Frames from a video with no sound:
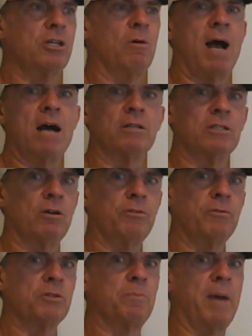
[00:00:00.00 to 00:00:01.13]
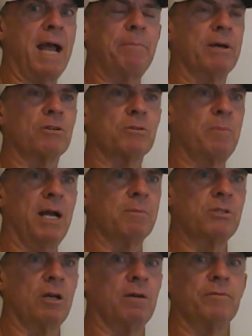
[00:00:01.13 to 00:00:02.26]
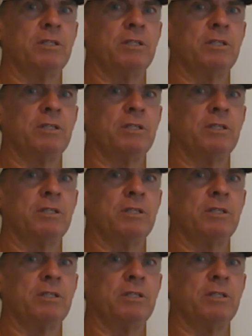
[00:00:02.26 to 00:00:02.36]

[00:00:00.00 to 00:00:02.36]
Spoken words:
go out and go through his back pedals by himself.